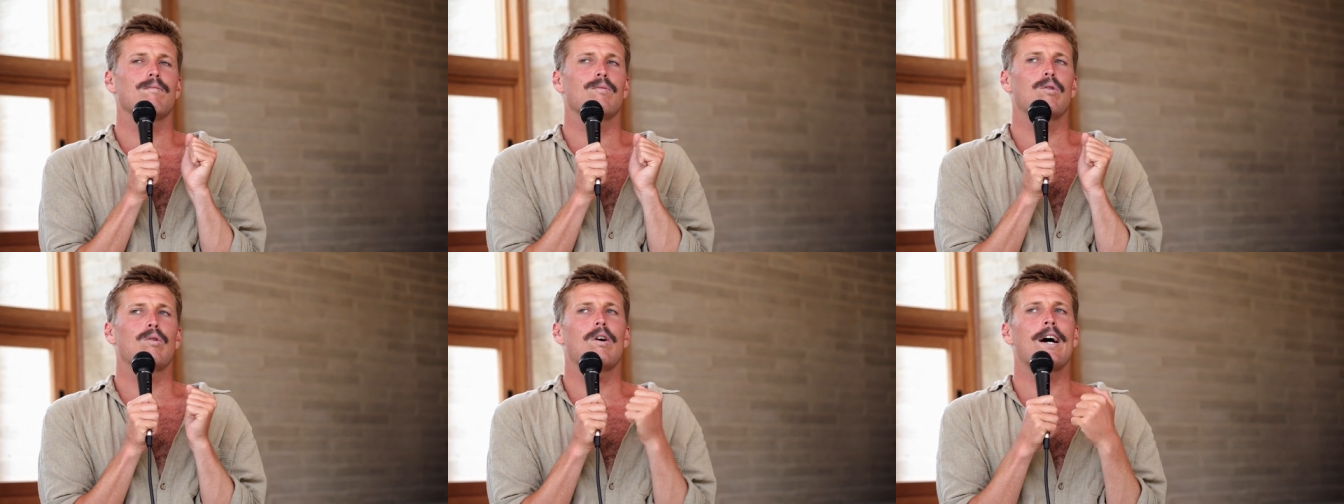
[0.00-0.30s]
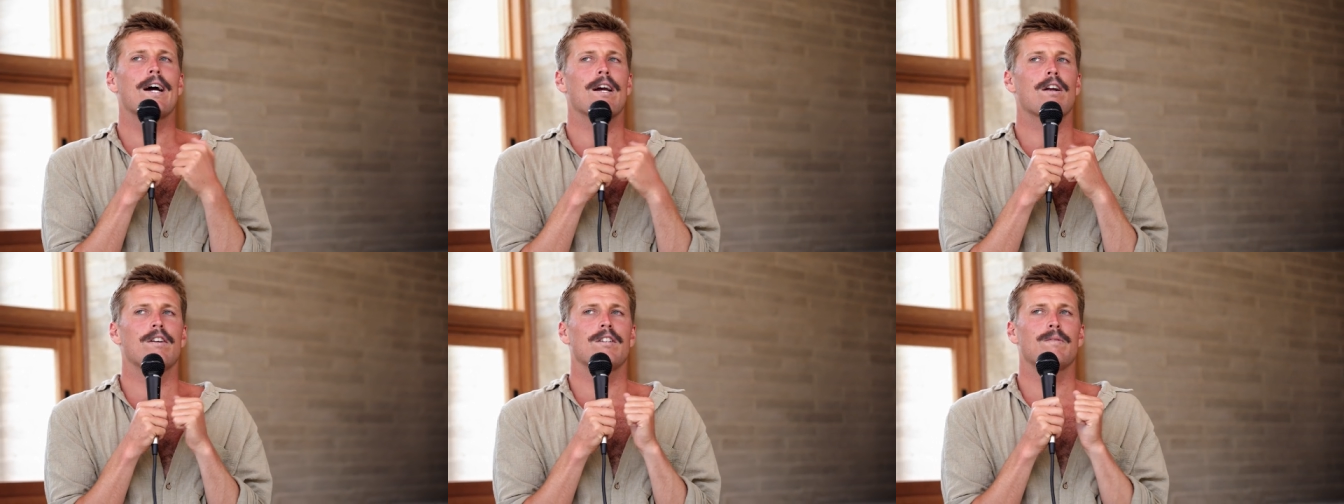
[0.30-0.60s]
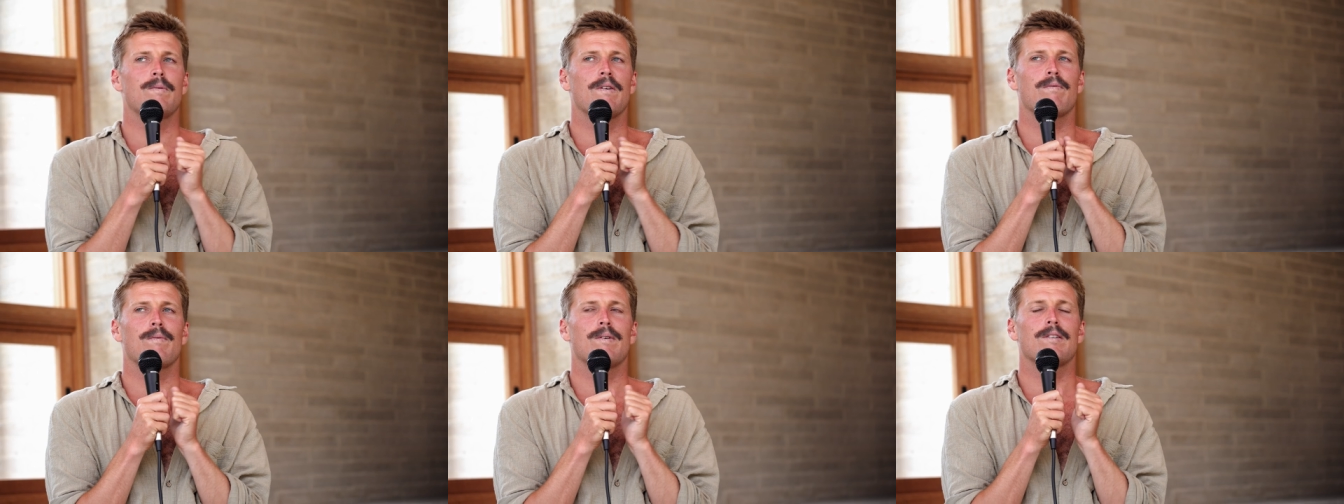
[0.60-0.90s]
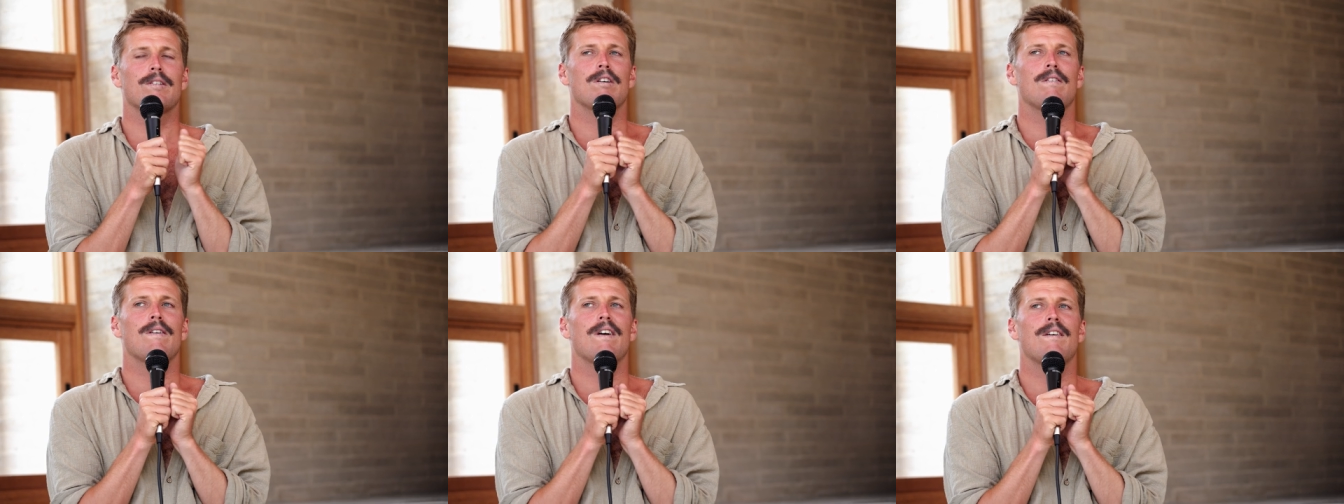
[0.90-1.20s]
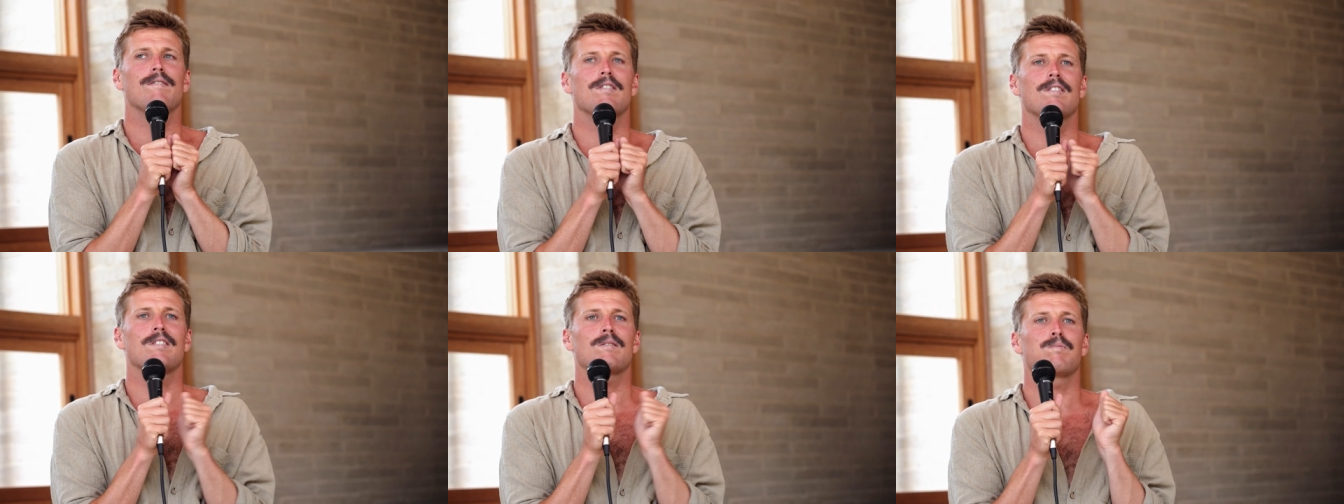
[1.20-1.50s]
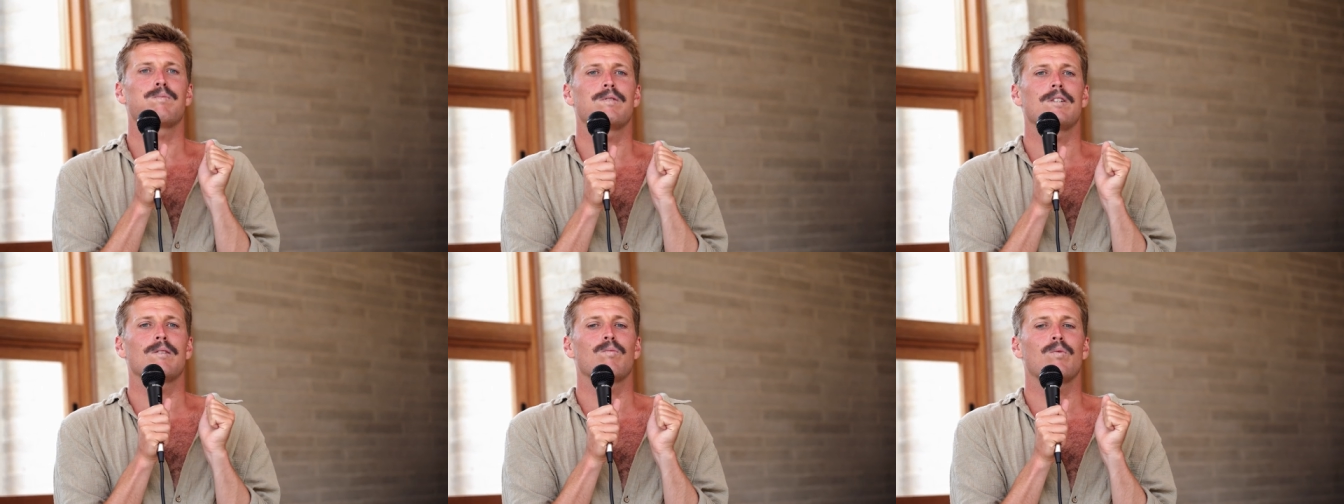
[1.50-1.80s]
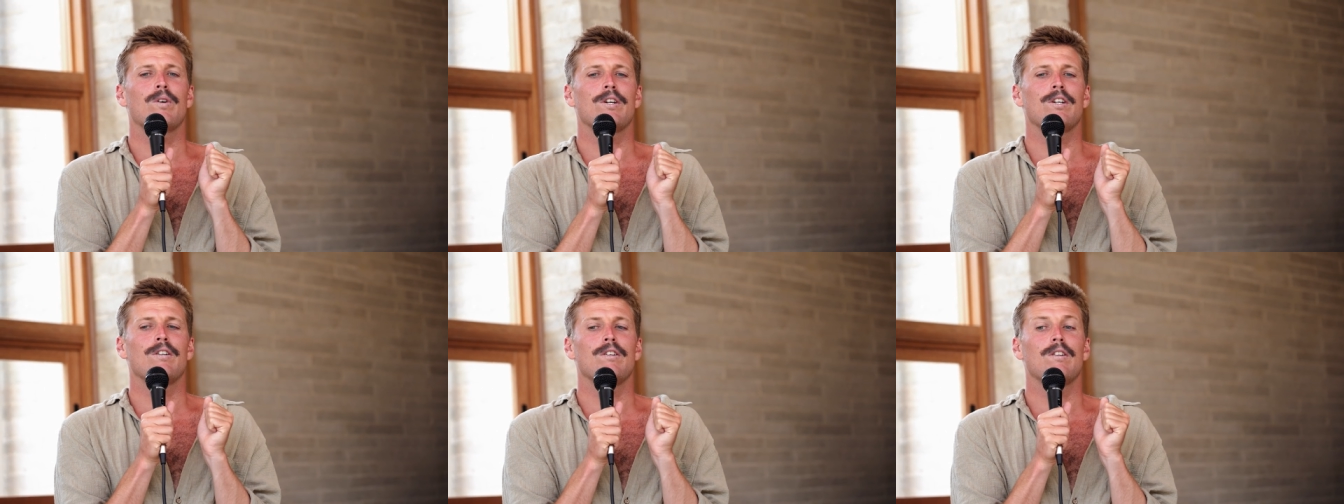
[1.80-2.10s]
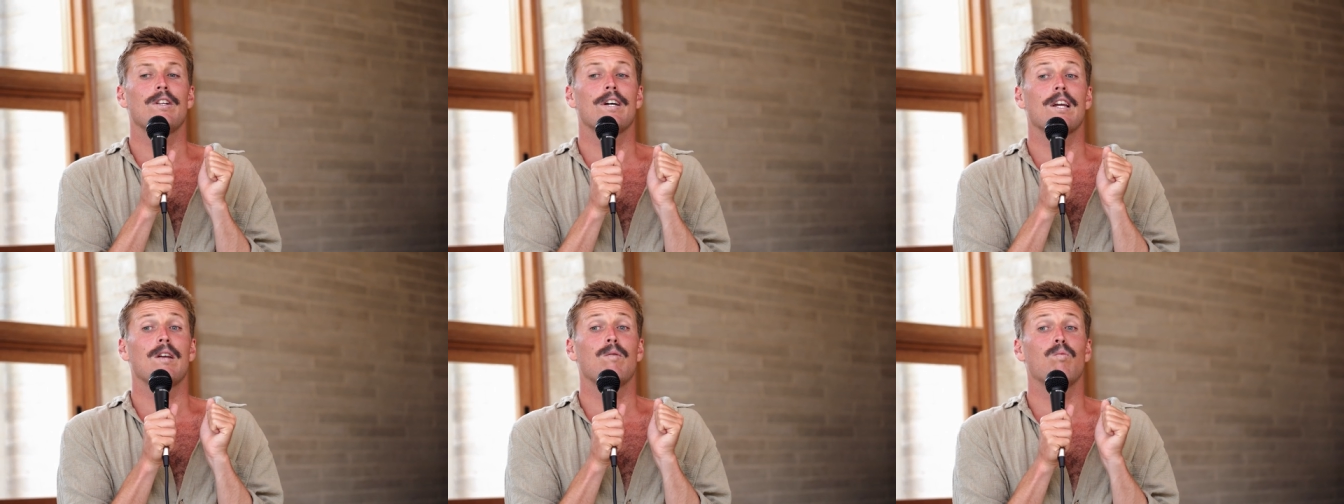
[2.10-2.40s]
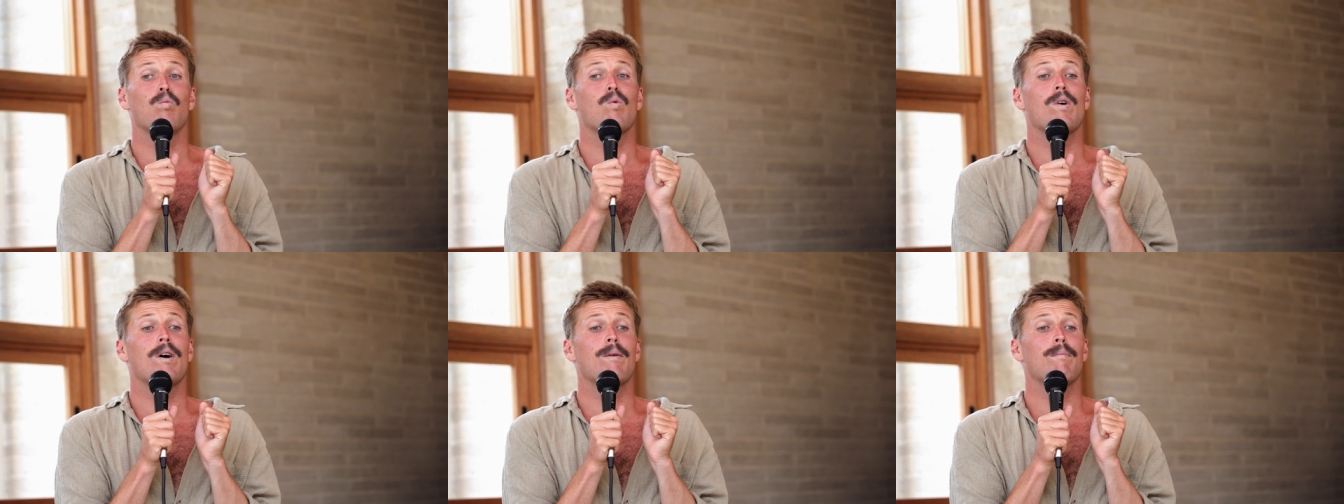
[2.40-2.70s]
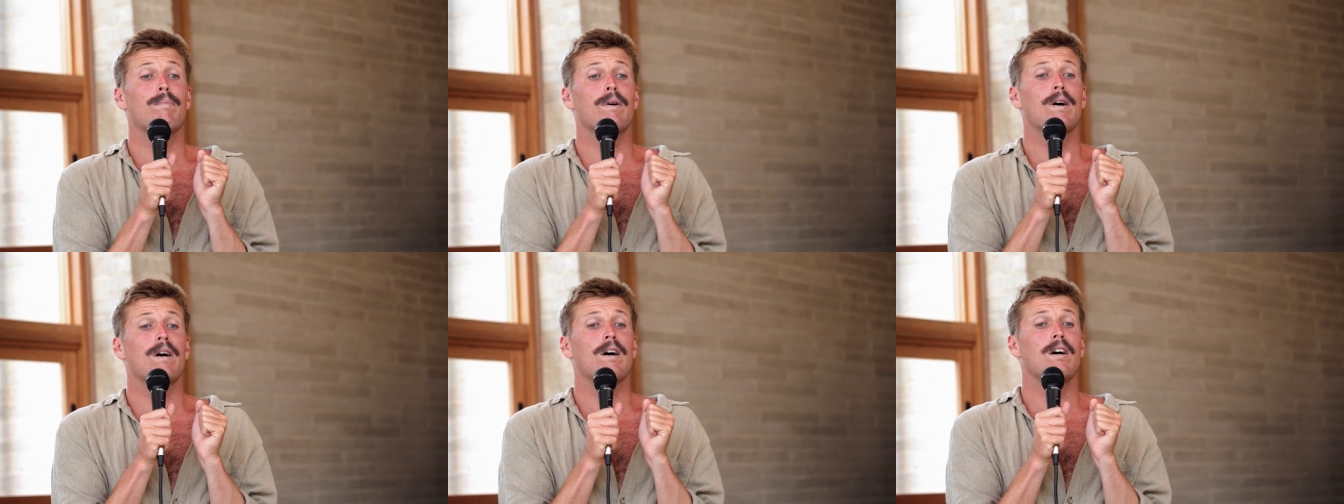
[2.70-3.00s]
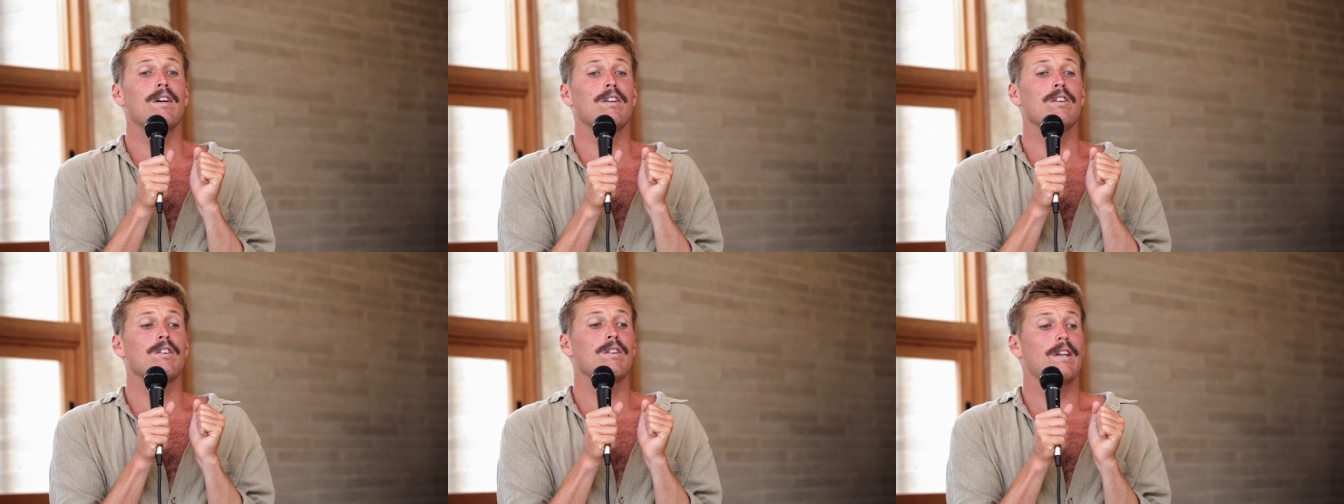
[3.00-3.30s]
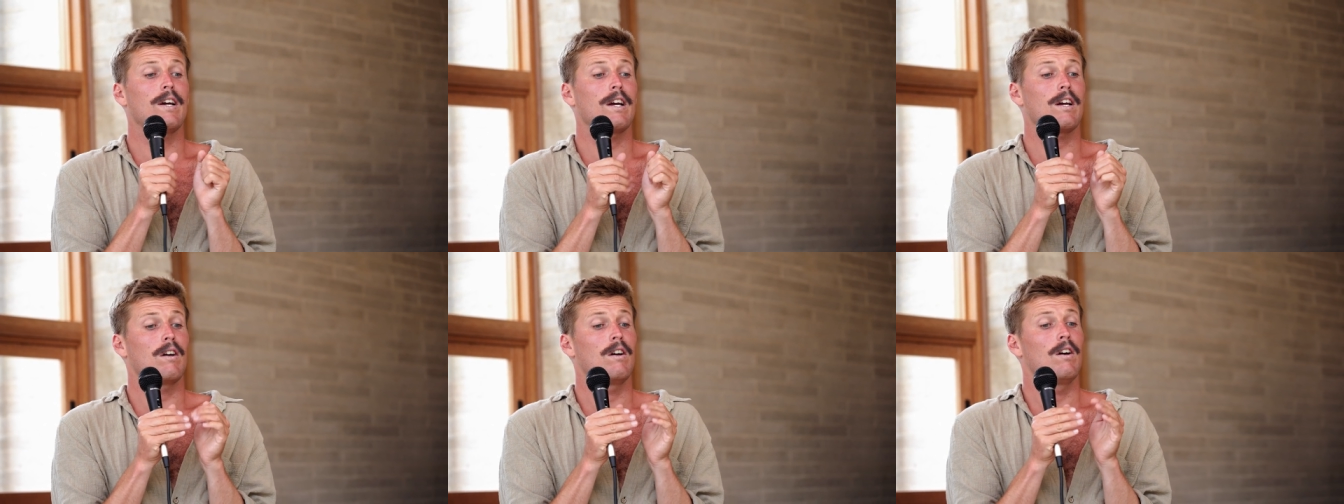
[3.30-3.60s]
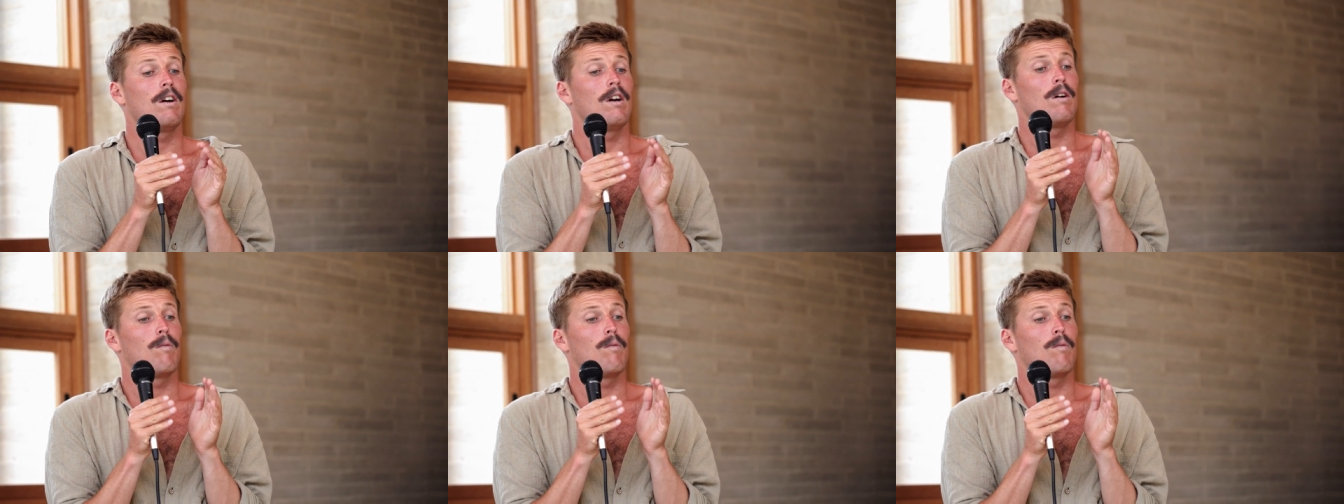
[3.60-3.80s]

Well, I can only speak for myself having this split where you like in one part you like